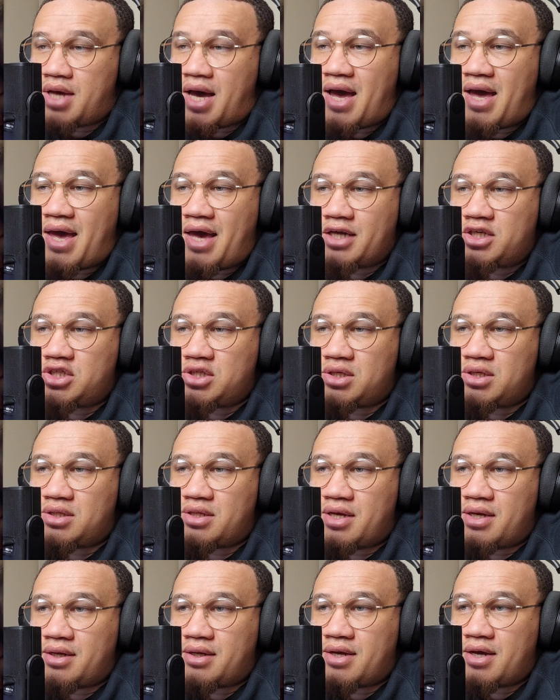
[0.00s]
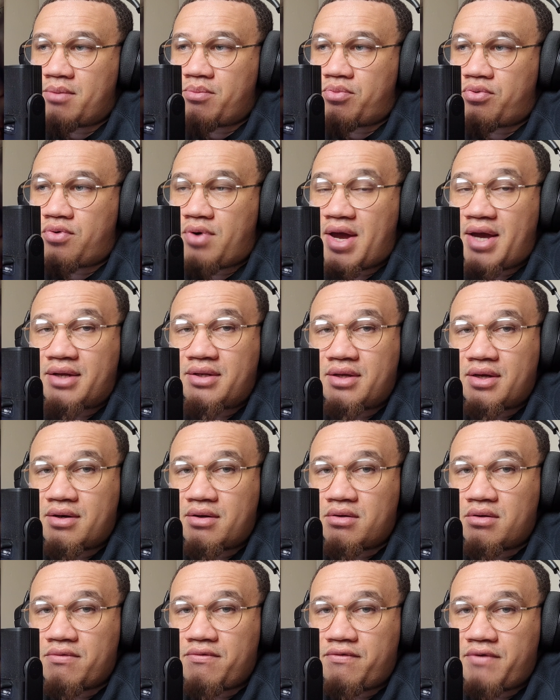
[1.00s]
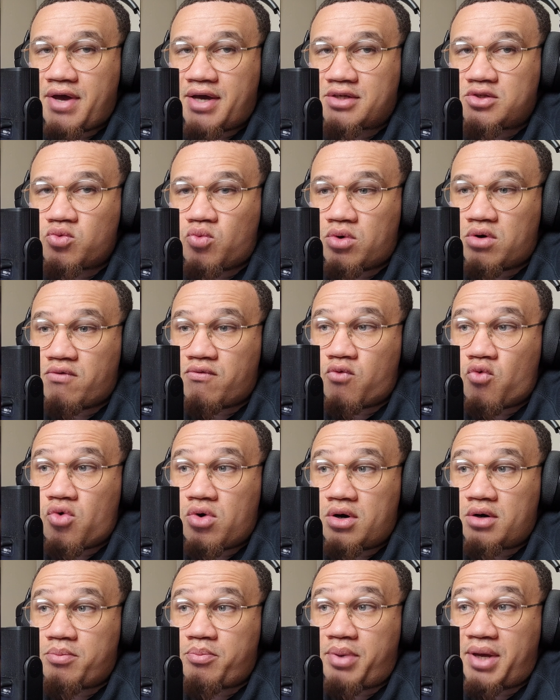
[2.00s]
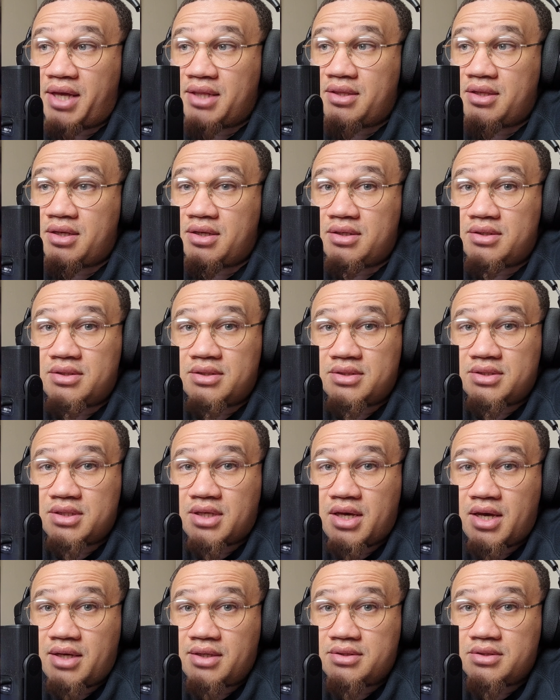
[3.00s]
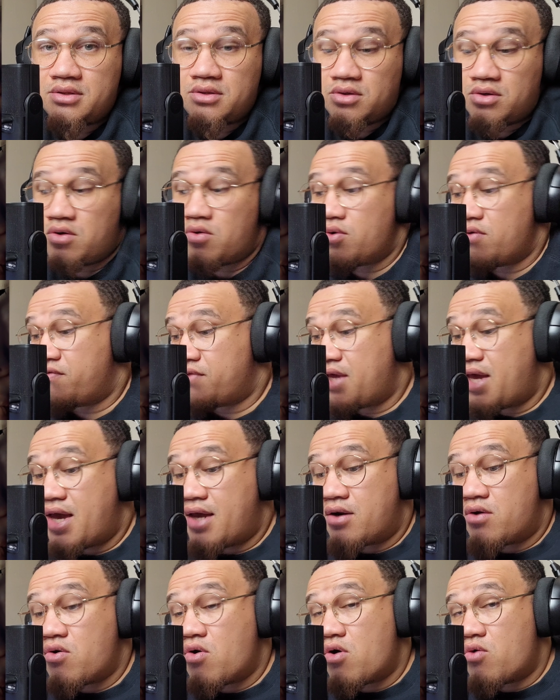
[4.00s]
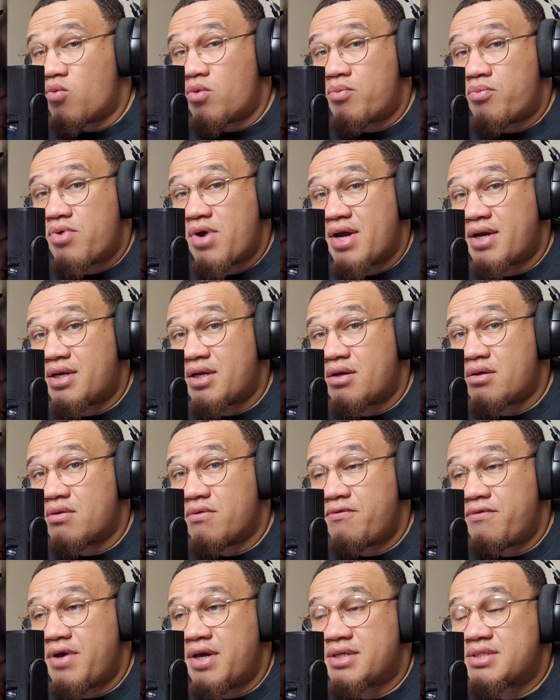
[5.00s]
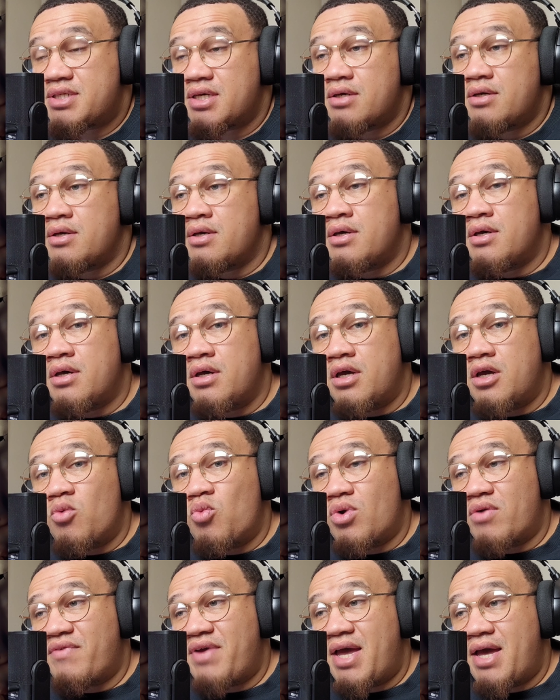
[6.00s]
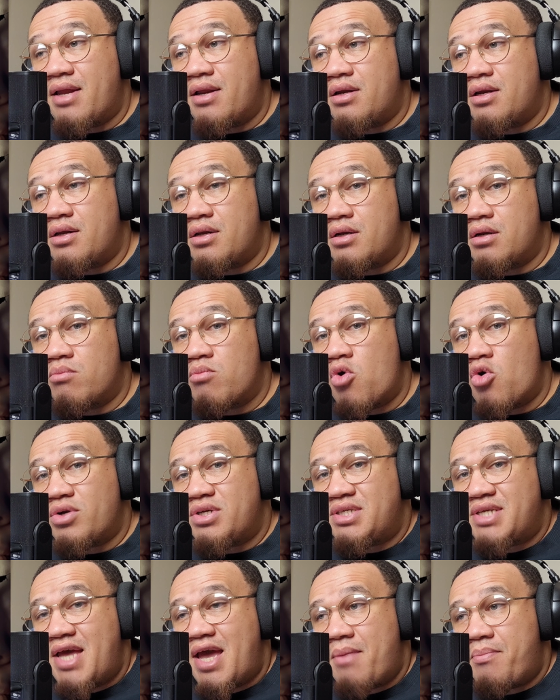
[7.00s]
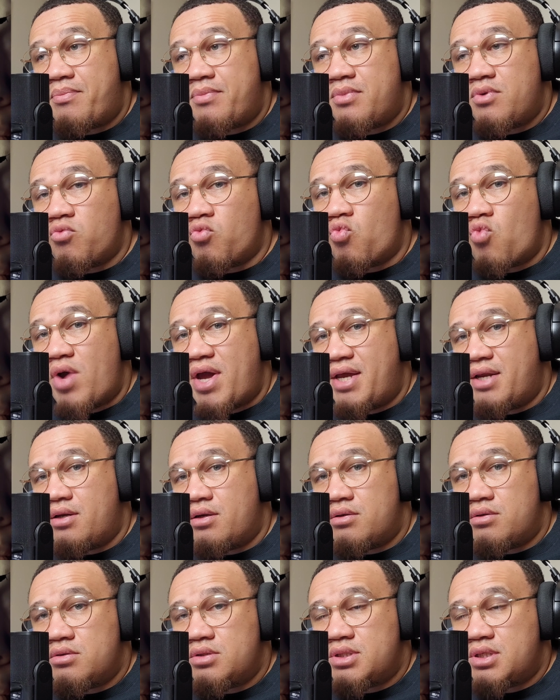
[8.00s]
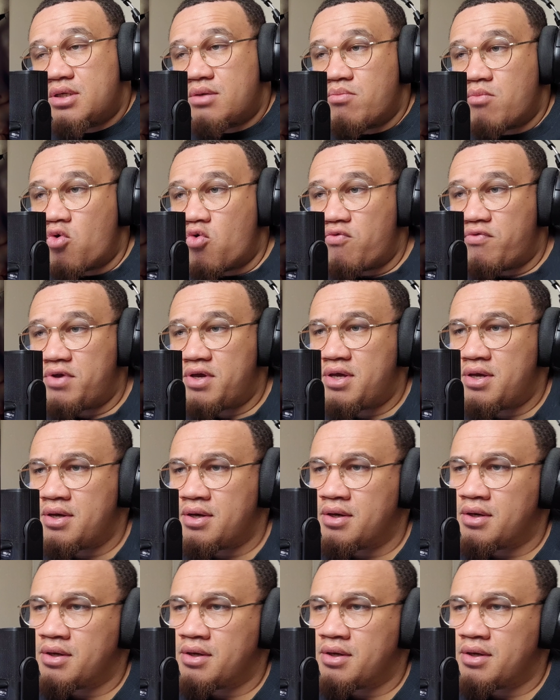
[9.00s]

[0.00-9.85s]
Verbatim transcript: I actually think that practical effects would have worked better in this case. You know, if they had gone with practical effects, it would have added a little more depth, weight to the movie.